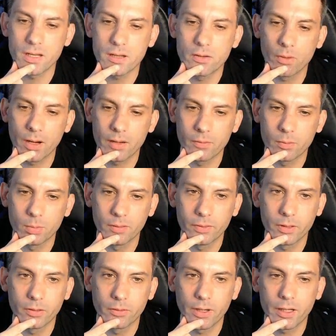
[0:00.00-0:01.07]
to Rite of
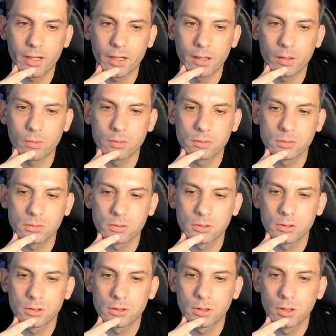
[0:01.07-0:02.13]
Oblivion right now.
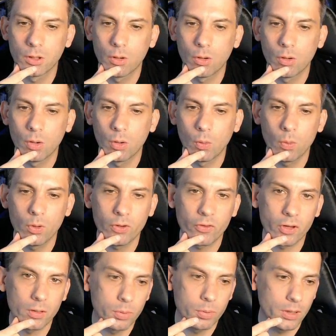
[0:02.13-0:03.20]
We're just
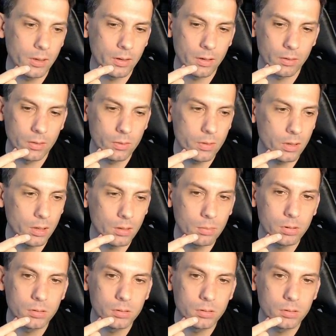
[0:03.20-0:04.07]
gonna put out our own Ob.